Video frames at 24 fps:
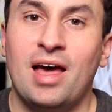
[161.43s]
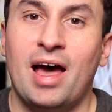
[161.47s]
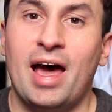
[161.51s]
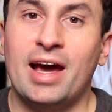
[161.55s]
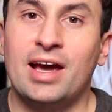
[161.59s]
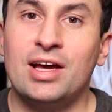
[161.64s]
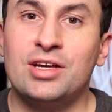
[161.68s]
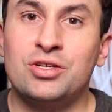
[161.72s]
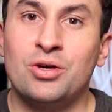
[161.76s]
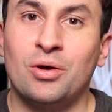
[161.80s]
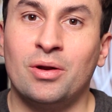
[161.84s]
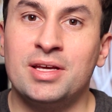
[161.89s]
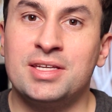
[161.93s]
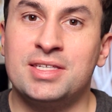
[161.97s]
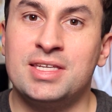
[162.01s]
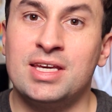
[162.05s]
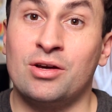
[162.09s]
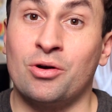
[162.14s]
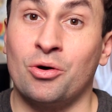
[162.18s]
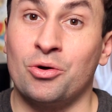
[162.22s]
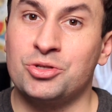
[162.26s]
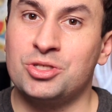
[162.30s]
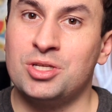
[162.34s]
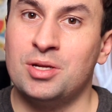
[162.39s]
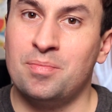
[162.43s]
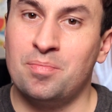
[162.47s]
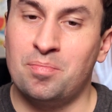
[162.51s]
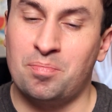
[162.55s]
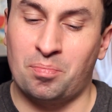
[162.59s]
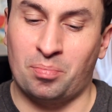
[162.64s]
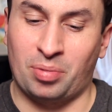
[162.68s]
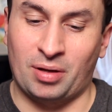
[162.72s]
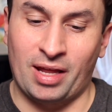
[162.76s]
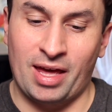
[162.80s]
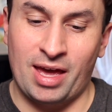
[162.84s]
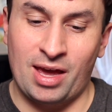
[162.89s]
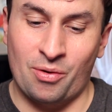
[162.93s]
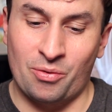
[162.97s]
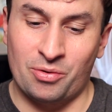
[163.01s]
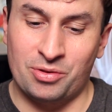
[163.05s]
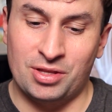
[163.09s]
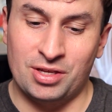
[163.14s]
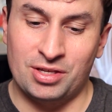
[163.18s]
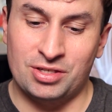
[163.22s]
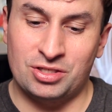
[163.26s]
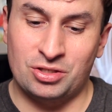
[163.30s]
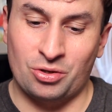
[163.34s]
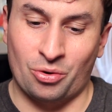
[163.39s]
I could totally see Coulson playing with
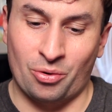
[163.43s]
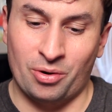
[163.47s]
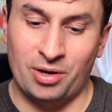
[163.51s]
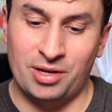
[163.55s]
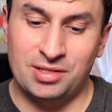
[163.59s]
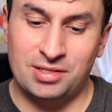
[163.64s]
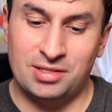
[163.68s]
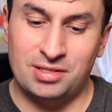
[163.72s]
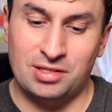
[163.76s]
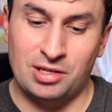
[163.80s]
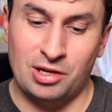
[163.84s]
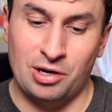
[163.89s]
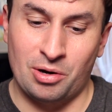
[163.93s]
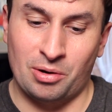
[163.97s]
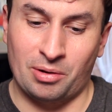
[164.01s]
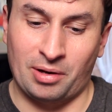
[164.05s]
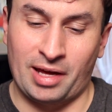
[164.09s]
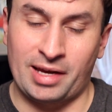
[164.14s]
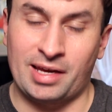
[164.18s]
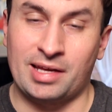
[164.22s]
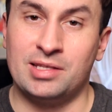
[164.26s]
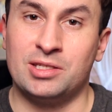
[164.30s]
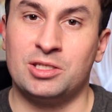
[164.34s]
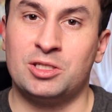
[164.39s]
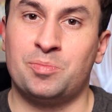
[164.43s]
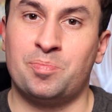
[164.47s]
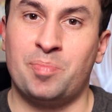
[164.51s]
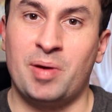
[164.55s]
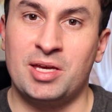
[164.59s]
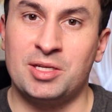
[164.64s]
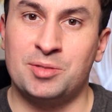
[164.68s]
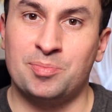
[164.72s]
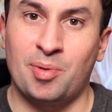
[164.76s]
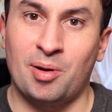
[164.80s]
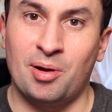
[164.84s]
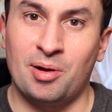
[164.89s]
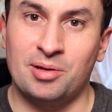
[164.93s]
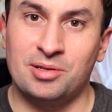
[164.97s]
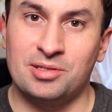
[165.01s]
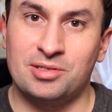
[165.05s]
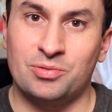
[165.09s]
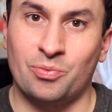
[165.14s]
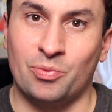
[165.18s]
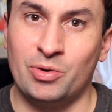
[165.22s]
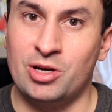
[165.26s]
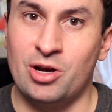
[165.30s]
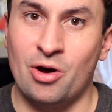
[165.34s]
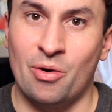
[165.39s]
his toys, you know, like in Spaceballs
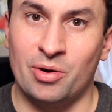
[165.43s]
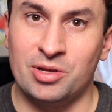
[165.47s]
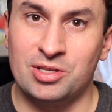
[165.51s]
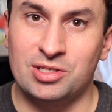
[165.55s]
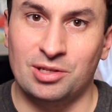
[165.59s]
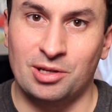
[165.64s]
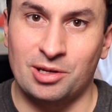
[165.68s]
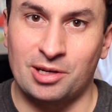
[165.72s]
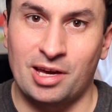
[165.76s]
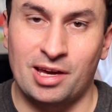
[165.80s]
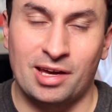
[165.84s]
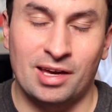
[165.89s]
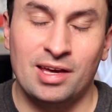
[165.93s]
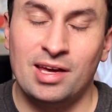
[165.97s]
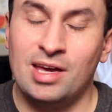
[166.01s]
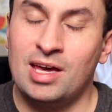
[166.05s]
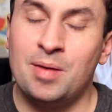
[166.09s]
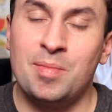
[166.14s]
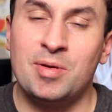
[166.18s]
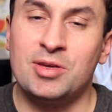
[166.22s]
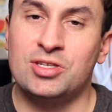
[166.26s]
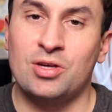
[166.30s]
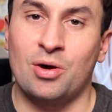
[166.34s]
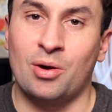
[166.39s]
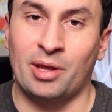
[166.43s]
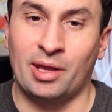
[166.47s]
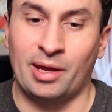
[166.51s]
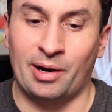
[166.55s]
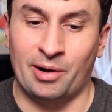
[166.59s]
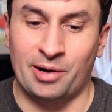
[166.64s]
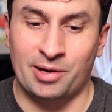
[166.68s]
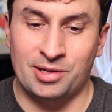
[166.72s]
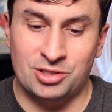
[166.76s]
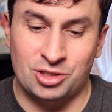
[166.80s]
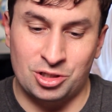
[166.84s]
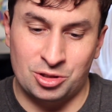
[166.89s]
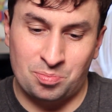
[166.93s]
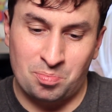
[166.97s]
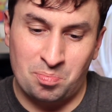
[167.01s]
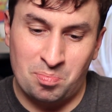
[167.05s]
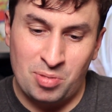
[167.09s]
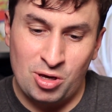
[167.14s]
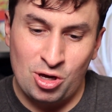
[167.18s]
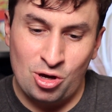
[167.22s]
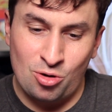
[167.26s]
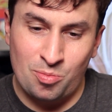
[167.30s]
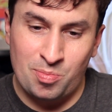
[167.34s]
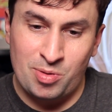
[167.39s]
when no one's looking. It'd be so hilarious, just
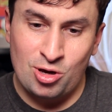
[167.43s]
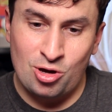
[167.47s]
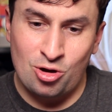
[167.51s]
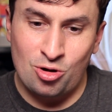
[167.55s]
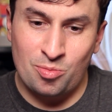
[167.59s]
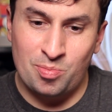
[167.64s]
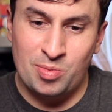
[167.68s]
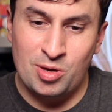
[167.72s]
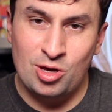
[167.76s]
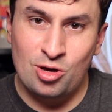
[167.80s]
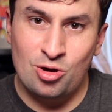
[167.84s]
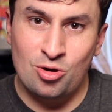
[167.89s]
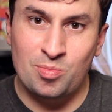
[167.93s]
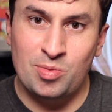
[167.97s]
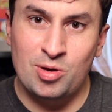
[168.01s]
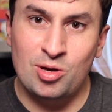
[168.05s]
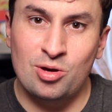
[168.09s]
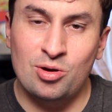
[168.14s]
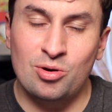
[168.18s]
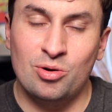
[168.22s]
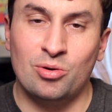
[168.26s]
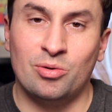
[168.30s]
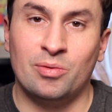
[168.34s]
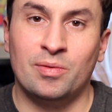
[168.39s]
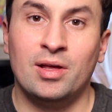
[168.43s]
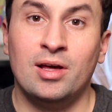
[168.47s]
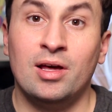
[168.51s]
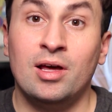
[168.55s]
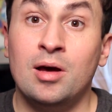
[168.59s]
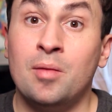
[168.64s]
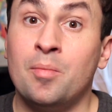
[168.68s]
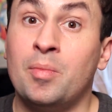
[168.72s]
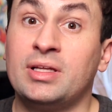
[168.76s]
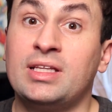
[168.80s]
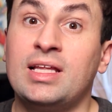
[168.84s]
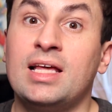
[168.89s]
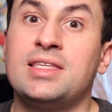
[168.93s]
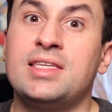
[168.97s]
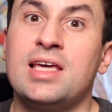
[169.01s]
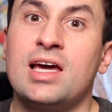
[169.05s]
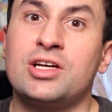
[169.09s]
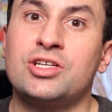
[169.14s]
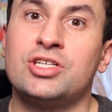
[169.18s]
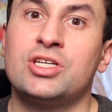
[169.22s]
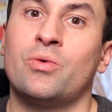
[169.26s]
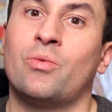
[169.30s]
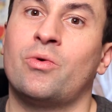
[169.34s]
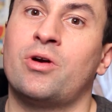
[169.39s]
pew pew pew pew. But that's
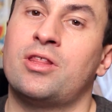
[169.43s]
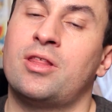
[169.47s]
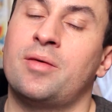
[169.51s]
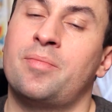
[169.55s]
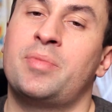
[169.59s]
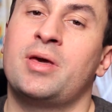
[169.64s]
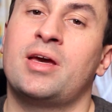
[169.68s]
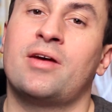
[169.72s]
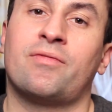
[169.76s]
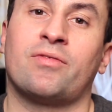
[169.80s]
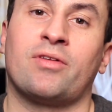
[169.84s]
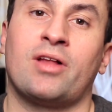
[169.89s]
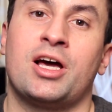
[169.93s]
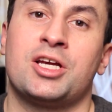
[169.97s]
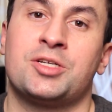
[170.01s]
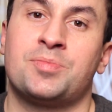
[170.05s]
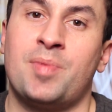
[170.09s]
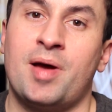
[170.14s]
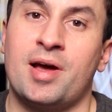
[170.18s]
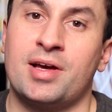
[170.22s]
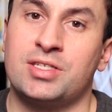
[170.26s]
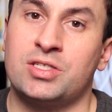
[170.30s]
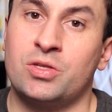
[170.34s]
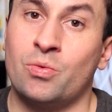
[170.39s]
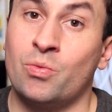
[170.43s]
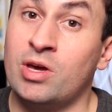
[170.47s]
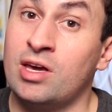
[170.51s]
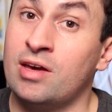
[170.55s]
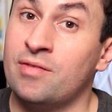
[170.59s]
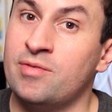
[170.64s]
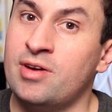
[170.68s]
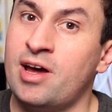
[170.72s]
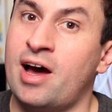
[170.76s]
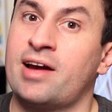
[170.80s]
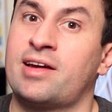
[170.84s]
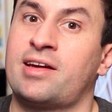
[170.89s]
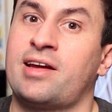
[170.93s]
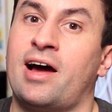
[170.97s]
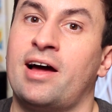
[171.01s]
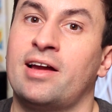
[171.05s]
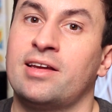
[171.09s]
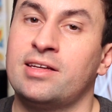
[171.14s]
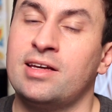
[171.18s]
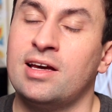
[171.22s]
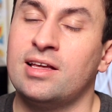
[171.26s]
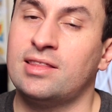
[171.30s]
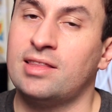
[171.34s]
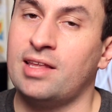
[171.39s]
actually one of the big flashbacks that we have not
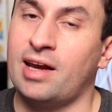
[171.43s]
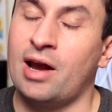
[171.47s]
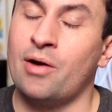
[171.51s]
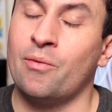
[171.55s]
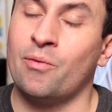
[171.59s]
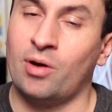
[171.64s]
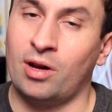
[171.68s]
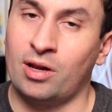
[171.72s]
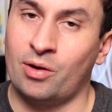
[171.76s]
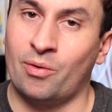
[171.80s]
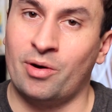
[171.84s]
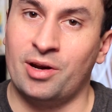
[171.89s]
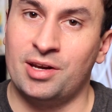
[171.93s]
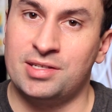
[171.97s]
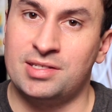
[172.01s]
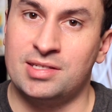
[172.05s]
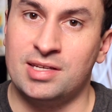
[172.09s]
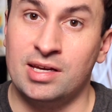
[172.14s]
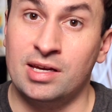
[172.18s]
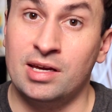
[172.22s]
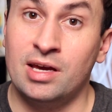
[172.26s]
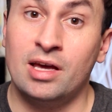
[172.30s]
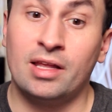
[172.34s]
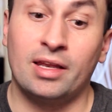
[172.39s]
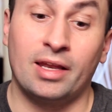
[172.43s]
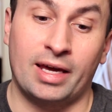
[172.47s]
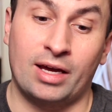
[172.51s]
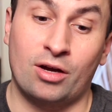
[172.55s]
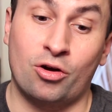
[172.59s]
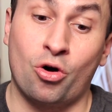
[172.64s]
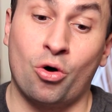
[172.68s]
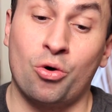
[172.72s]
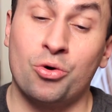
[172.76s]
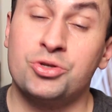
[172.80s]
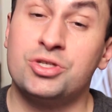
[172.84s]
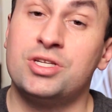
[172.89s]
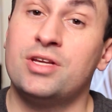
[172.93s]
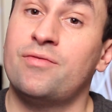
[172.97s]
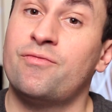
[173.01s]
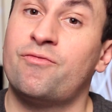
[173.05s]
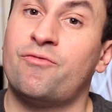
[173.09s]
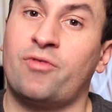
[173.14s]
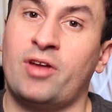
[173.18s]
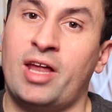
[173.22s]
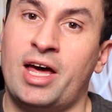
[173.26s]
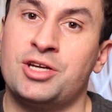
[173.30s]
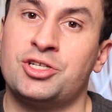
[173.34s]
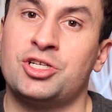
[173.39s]
gotten yet that I really want to see. Like Coulson
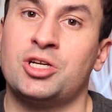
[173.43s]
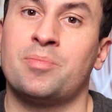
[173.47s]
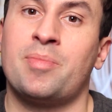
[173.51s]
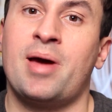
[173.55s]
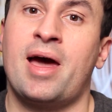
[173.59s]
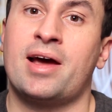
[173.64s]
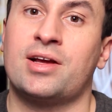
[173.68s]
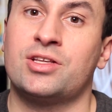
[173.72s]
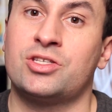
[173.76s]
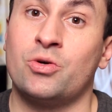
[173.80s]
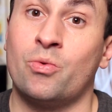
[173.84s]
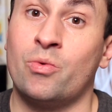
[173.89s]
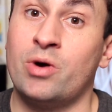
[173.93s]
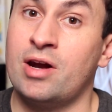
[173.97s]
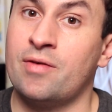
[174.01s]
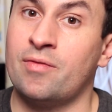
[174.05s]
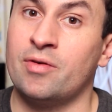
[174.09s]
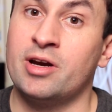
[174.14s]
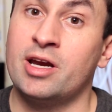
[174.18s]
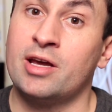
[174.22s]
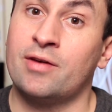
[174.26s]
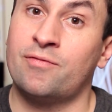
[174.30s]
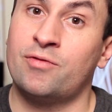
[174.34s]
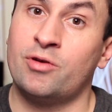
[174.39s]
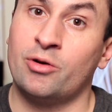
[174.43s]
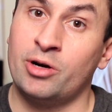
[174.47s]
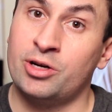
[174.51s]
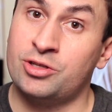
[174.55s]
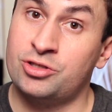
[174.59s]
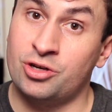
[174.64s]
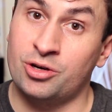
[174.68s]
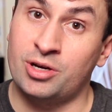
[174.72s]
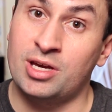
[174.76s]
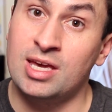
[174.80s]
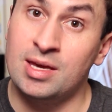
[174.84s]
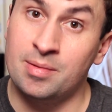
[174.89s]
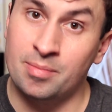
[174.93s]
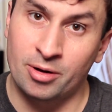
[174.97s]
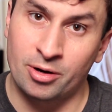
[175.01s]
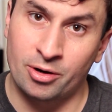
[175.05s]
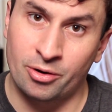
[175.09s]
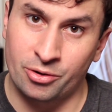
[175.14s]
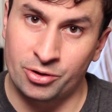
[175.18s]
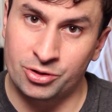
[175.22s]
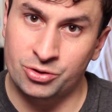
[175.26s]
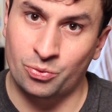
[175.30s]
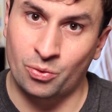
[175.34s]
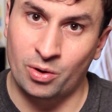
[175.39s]
flashing back to whenever Nick Fury took him
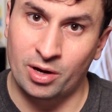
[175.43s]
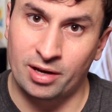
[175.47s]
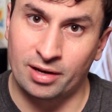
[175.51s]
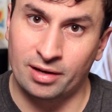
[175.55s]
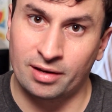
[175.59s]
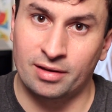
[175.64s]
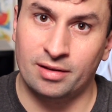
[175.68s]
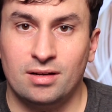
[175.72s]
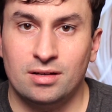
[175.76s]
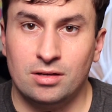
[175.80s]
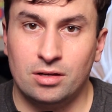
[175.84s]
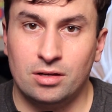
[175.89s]
under his wing.